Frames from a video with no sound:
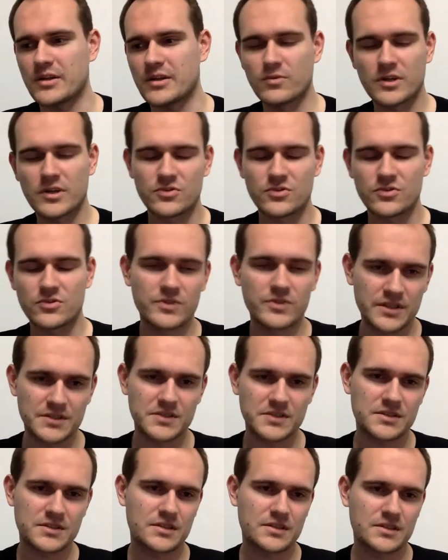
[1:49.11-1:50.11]
I don't want to do
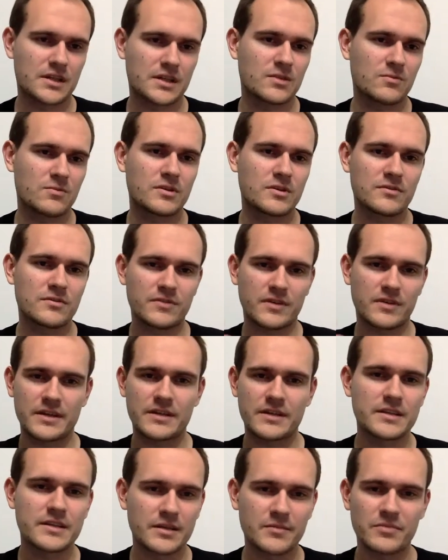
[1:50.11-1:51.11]
this. I don't want to
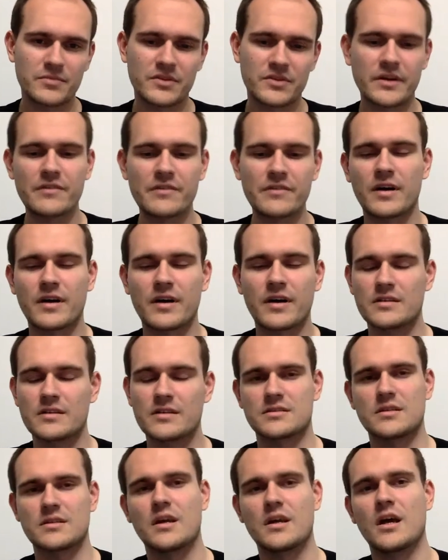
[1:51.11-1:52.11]
find the MP3 files.